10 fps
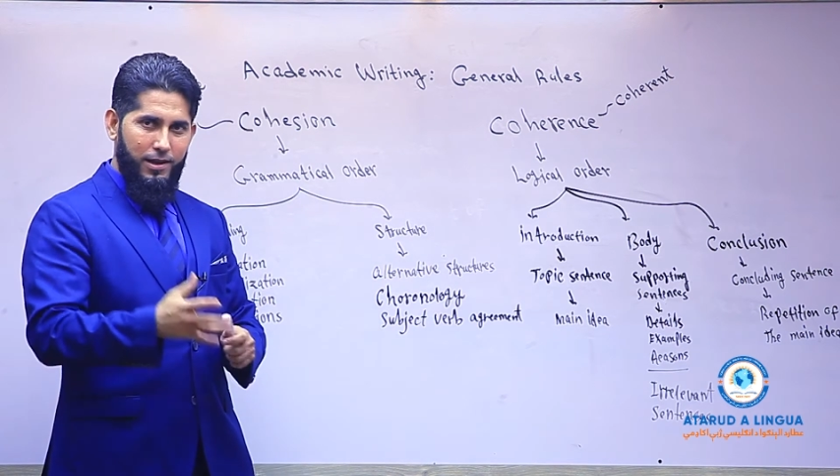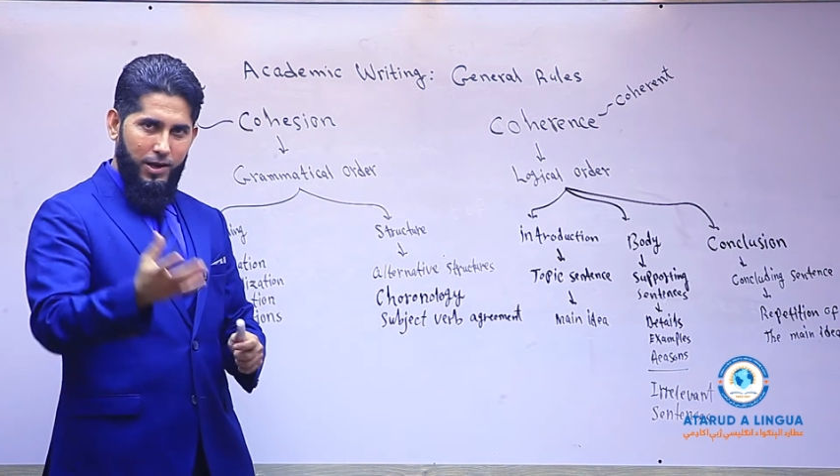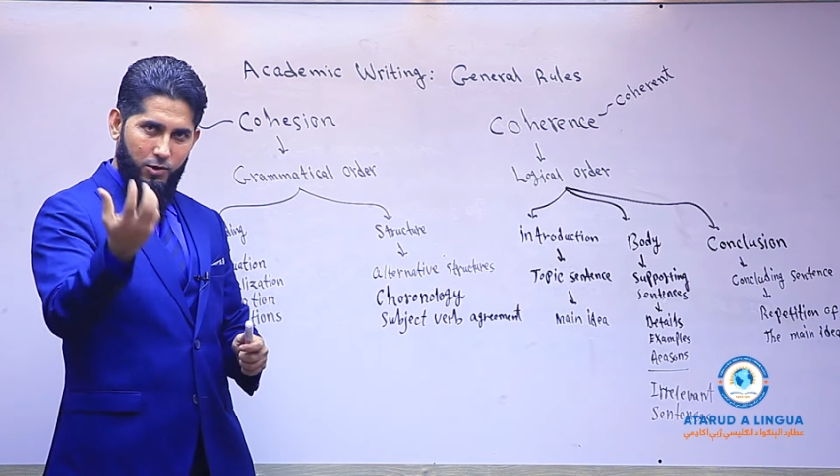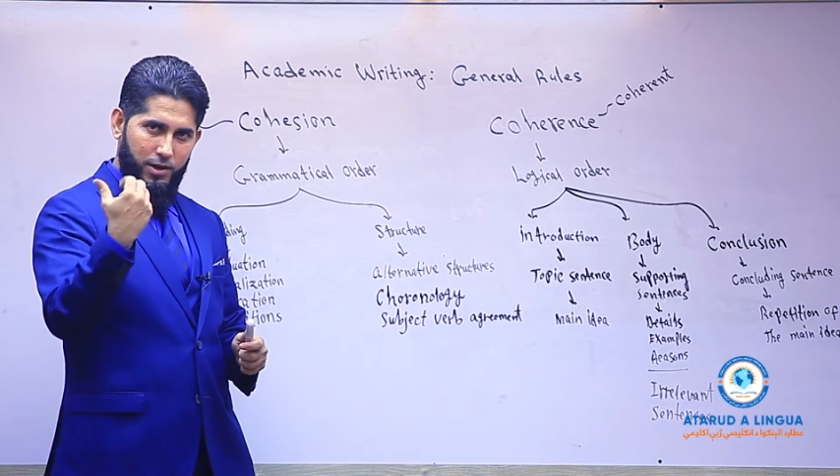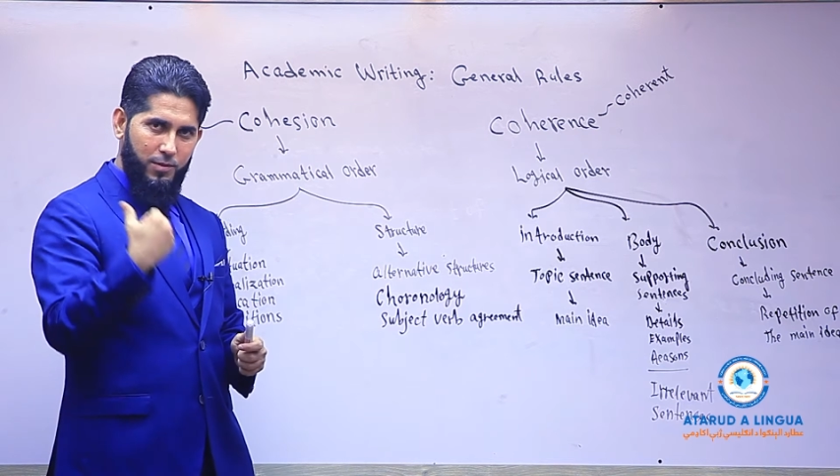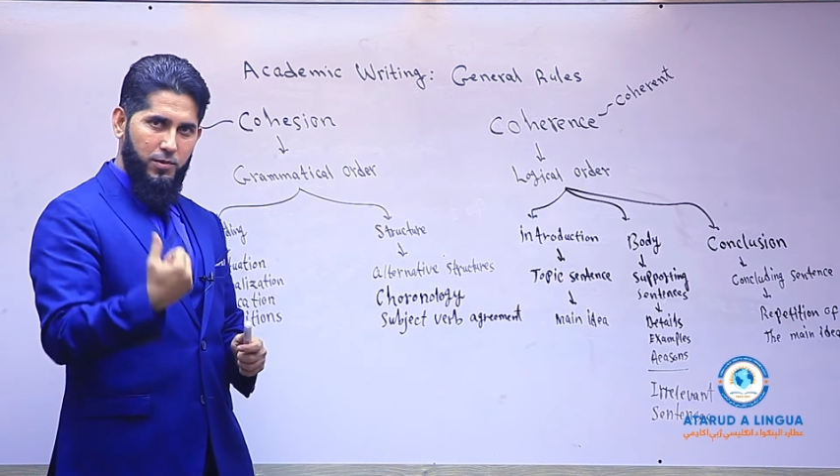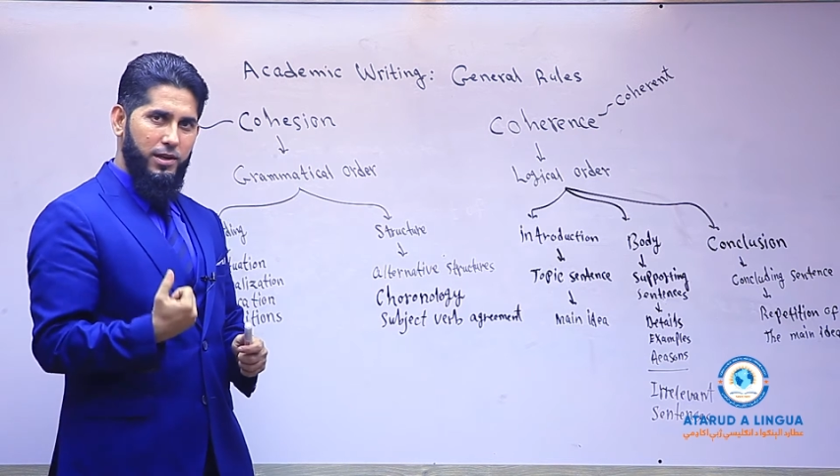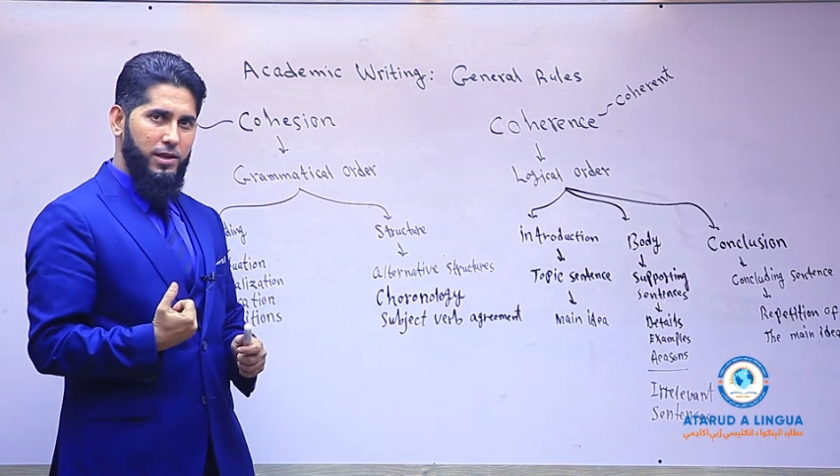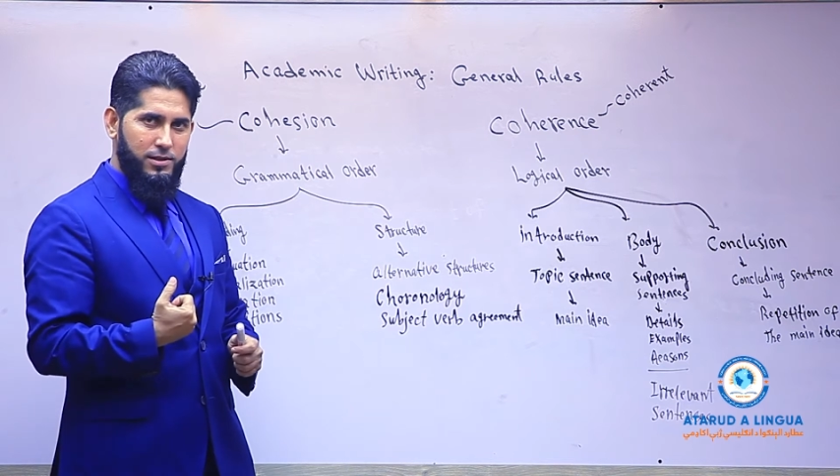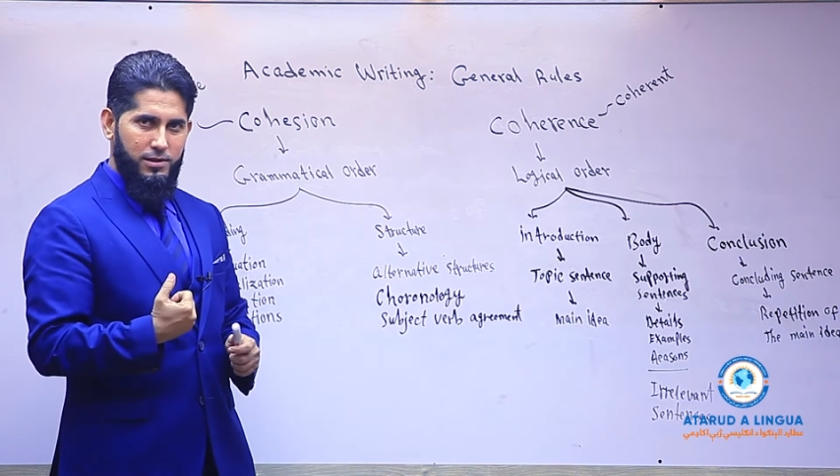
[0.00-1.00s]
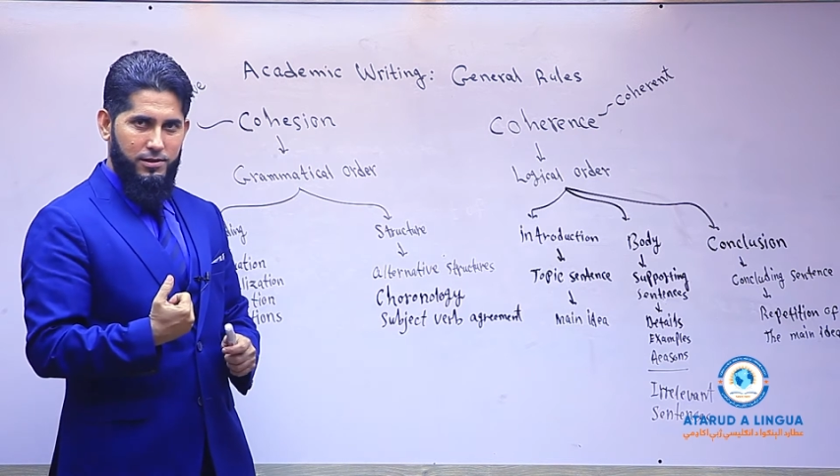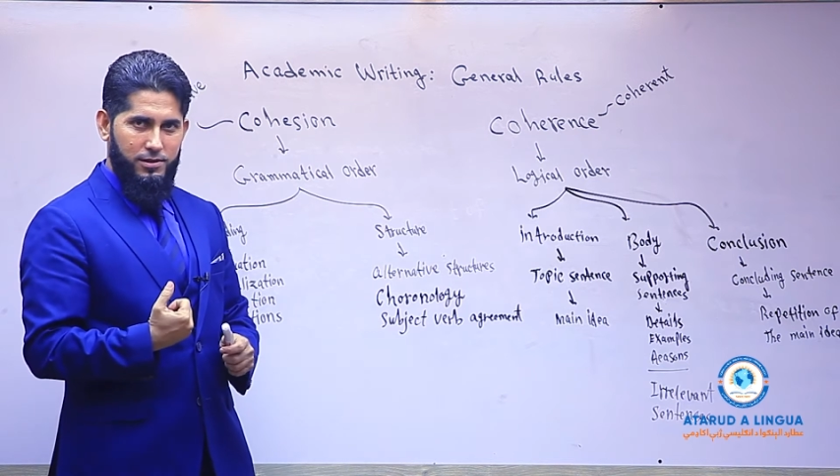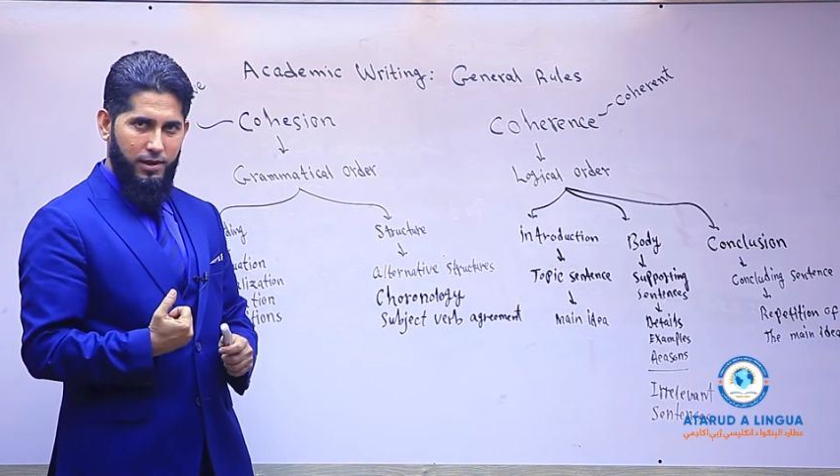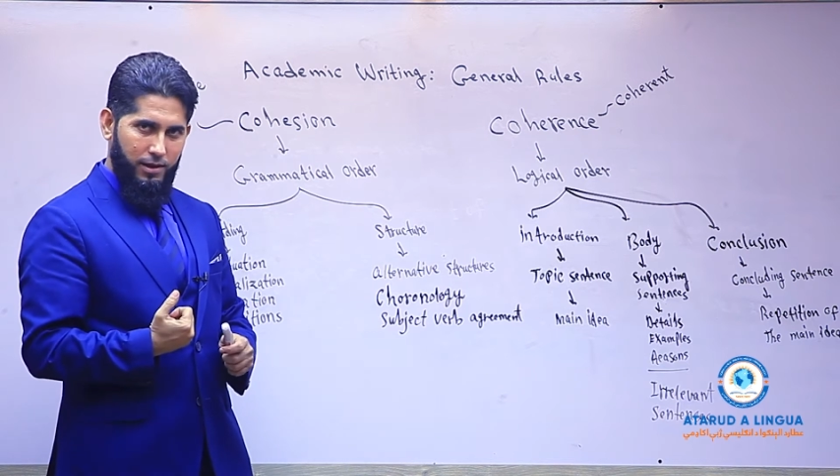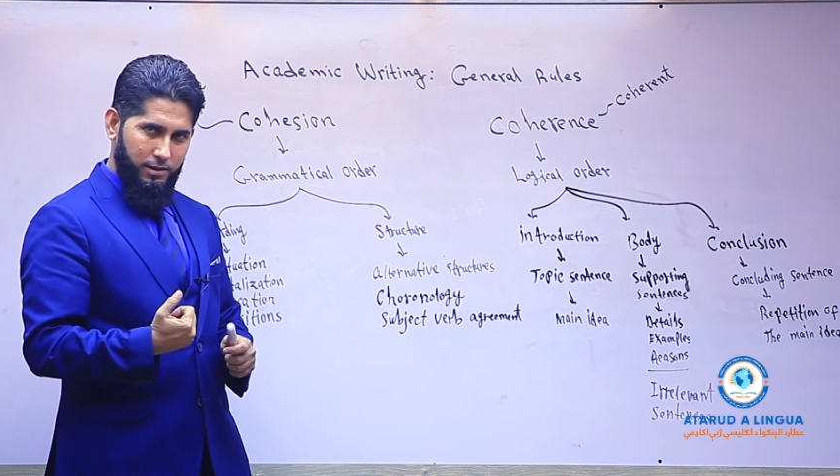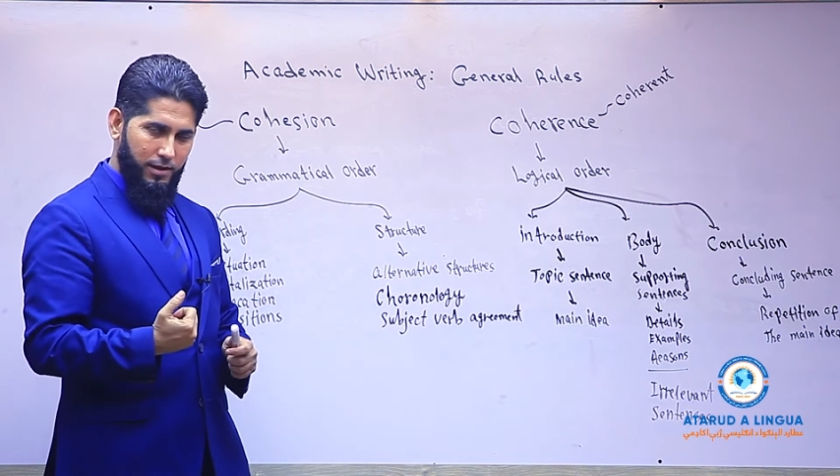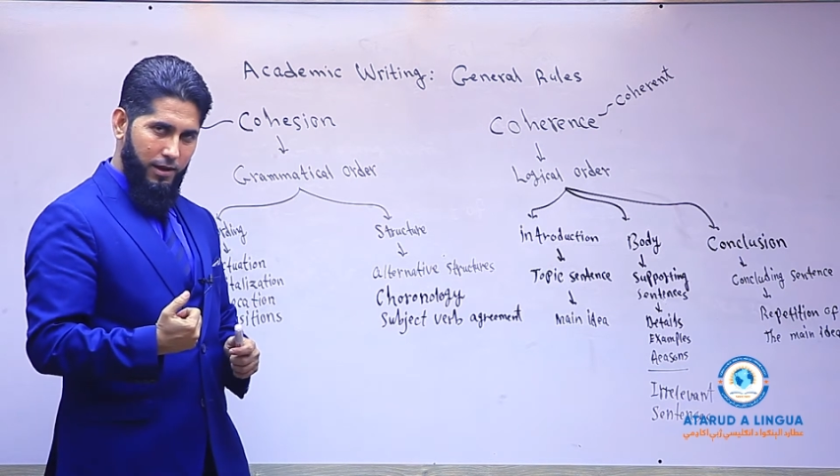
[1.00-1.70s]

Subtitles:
our coming lessons and